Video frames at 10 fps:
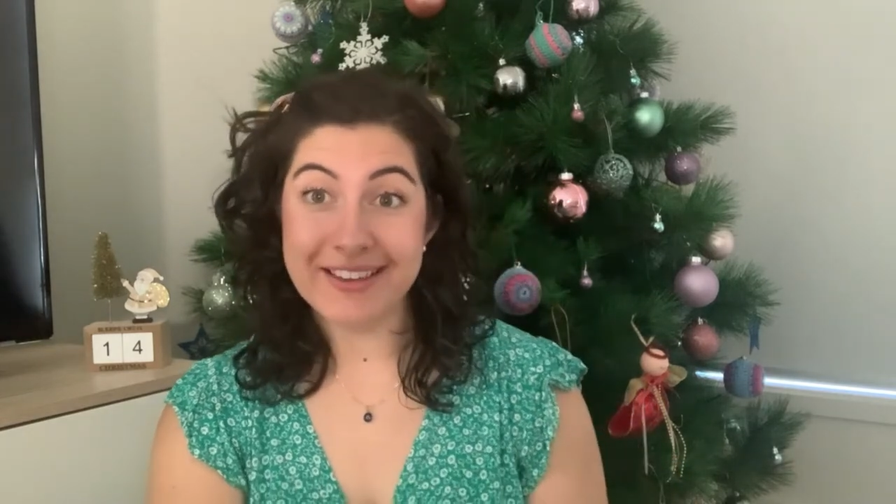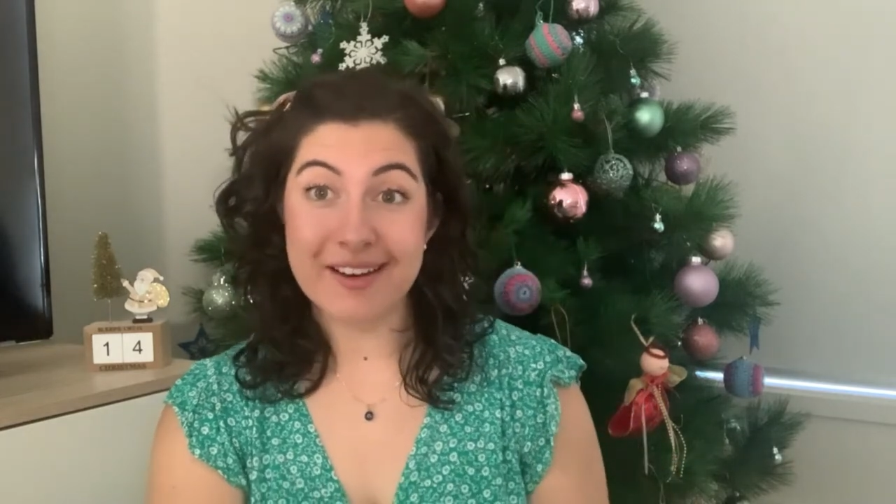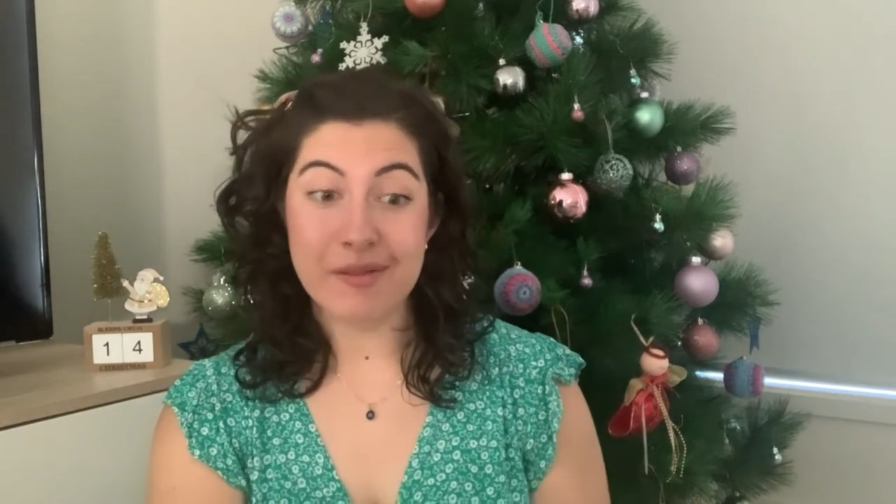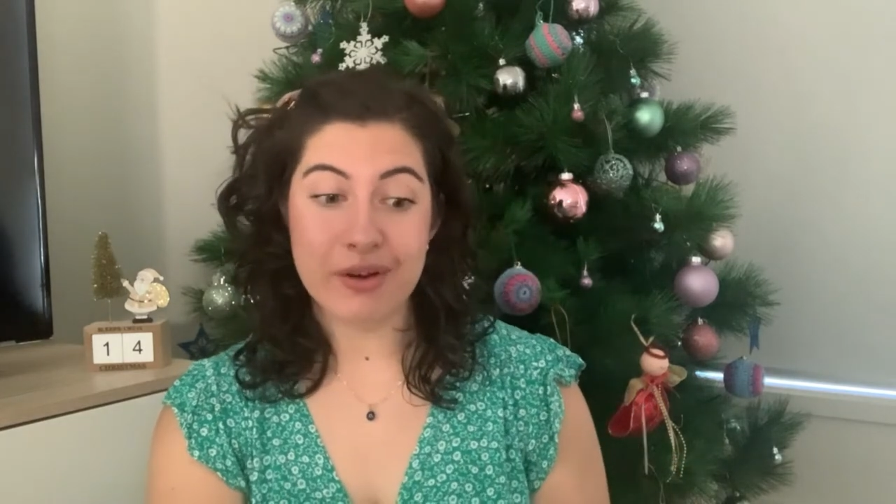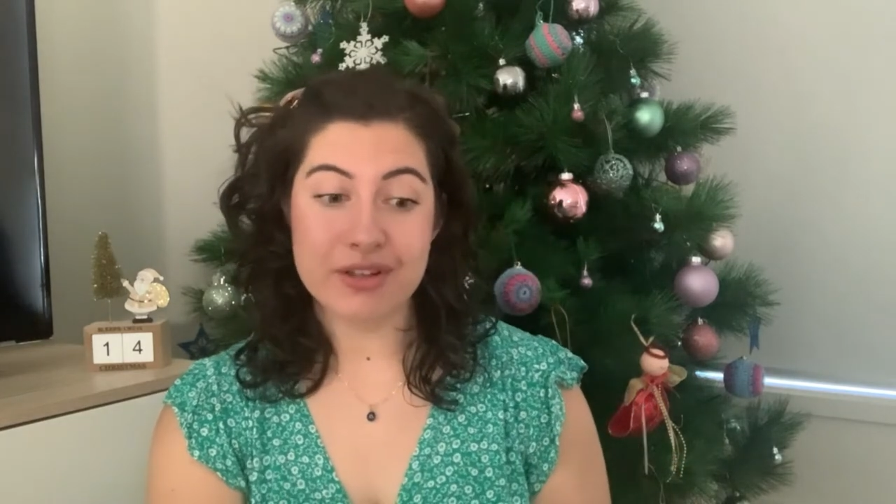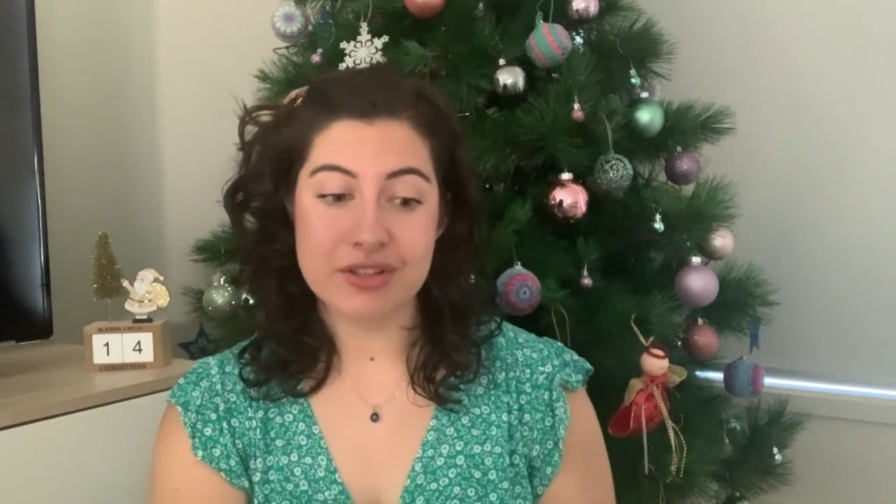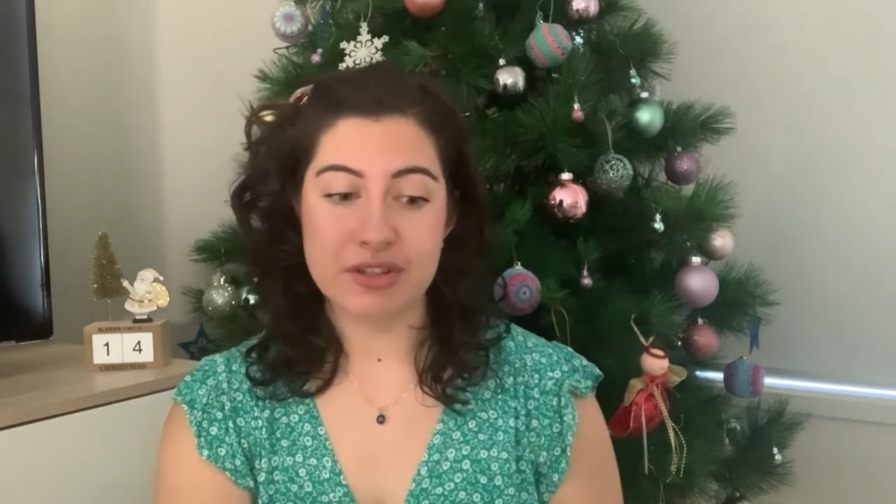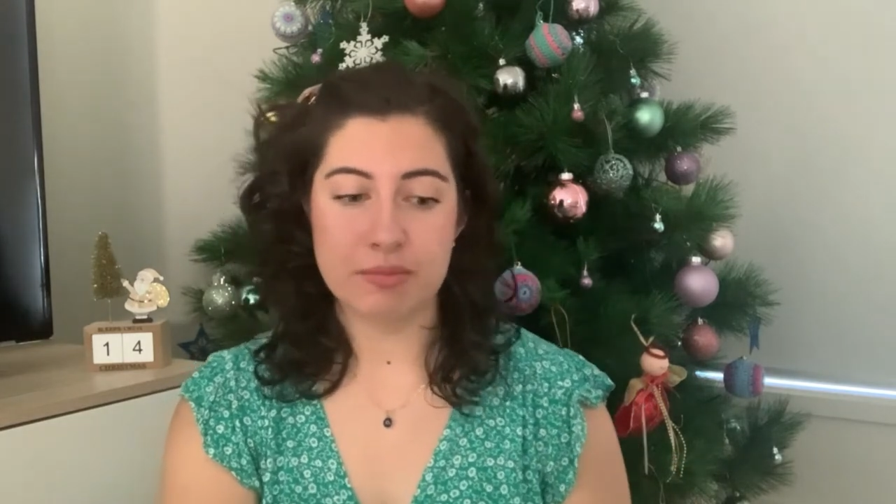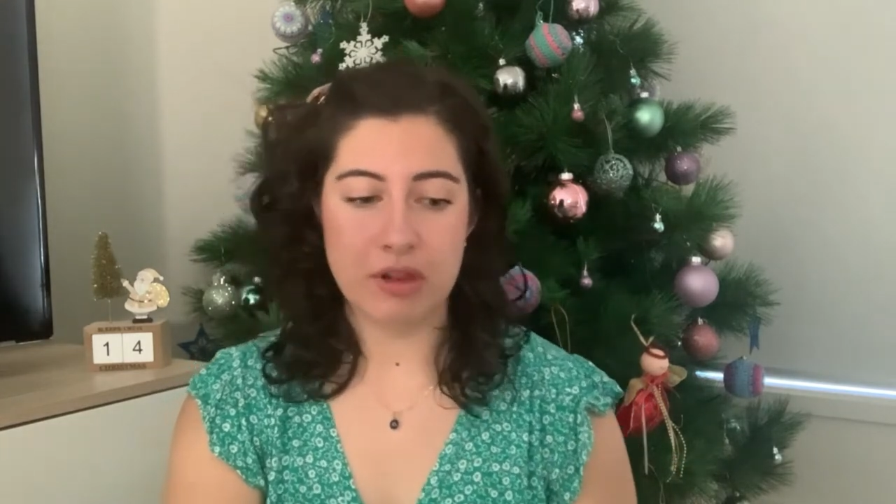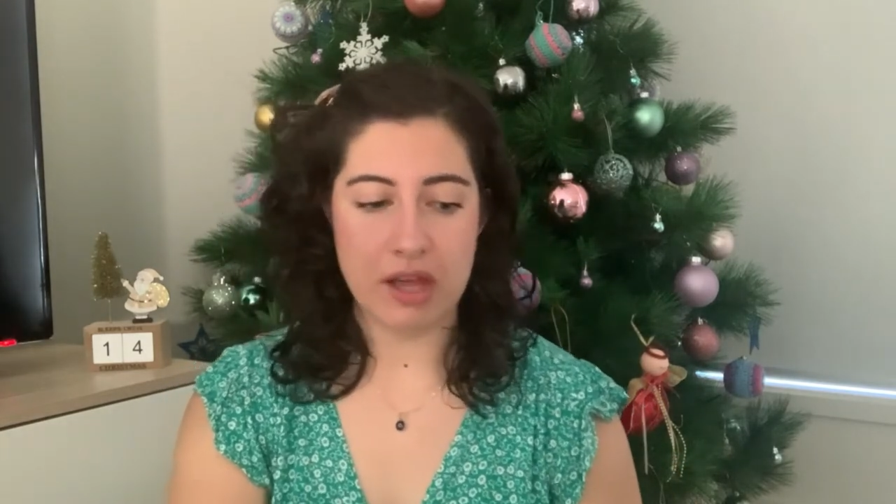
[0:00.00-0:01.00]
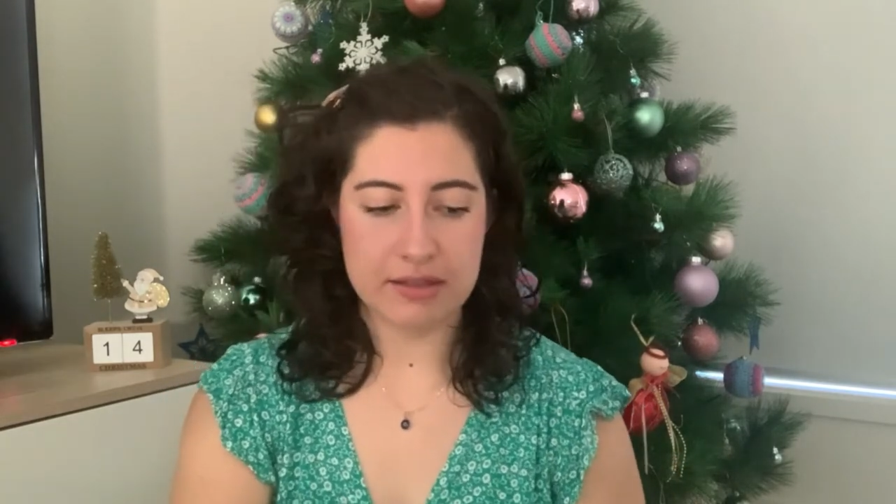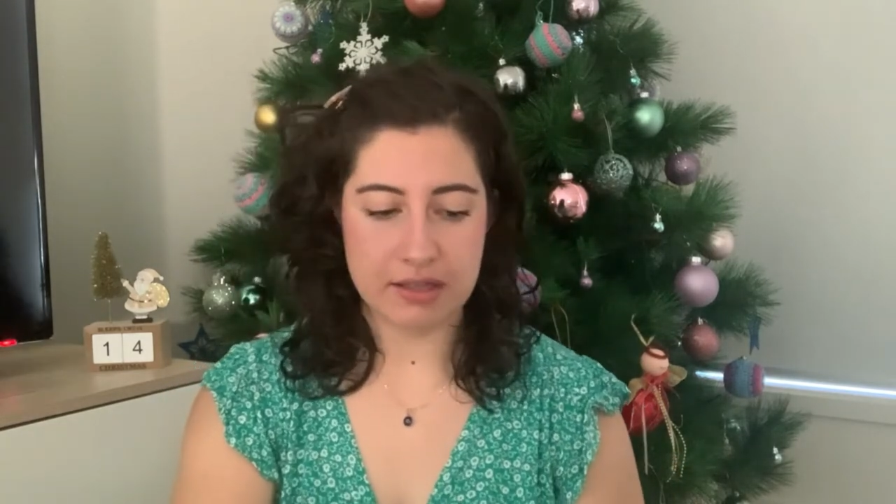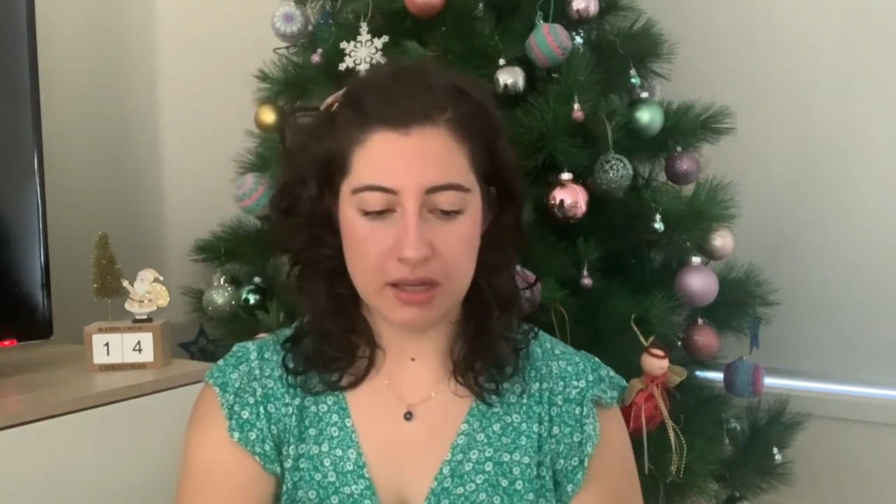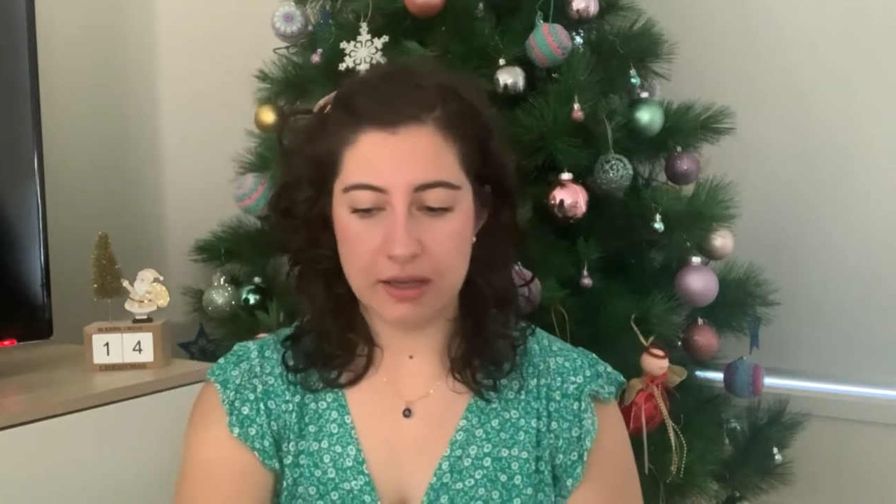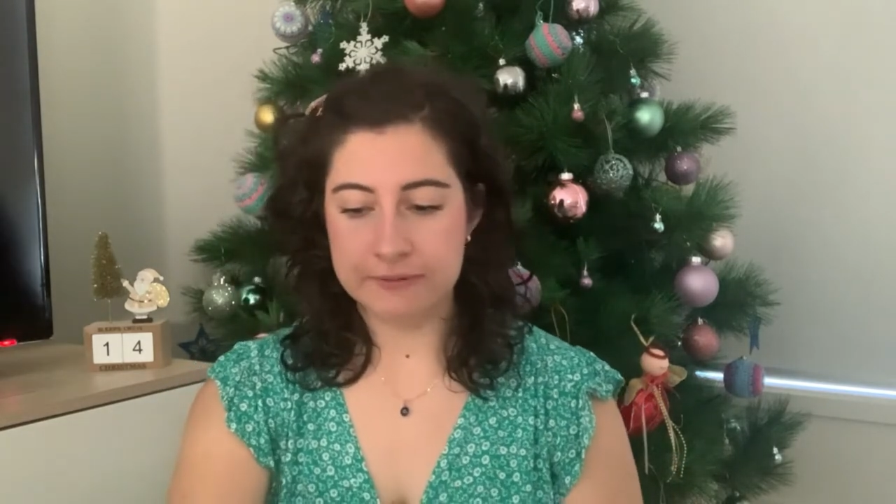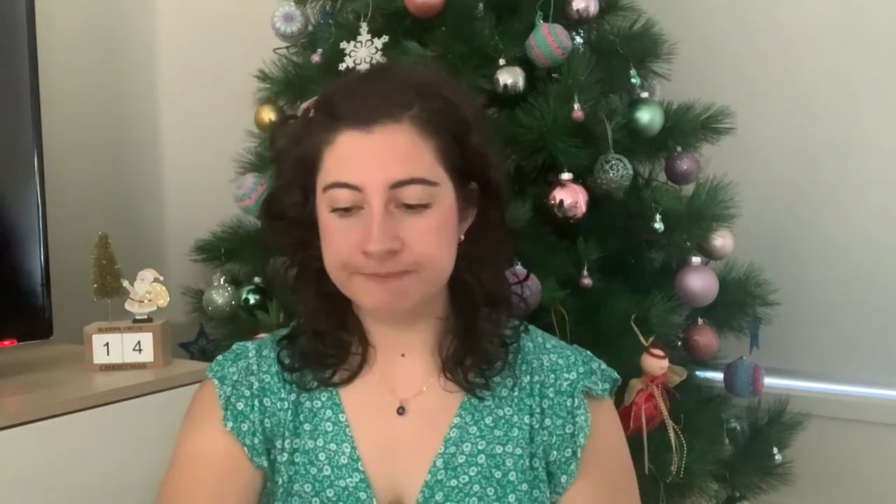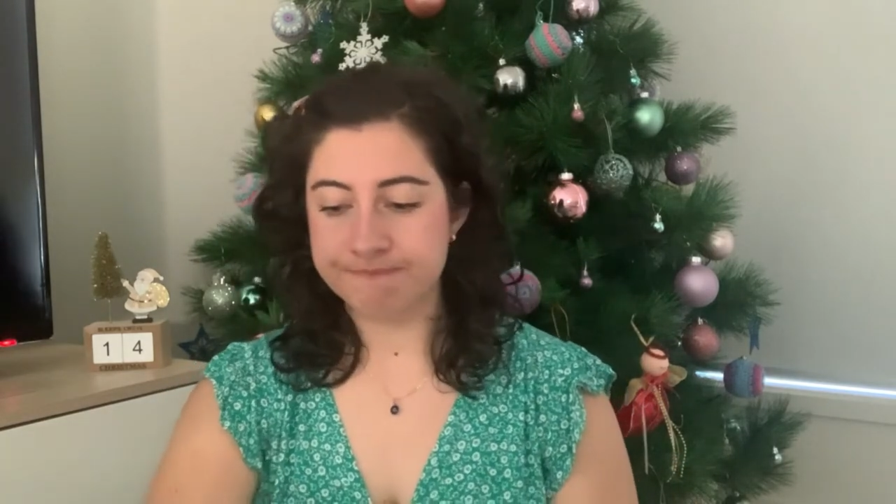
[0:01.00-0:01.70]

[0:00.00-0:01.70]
that I'm going to, the plaza.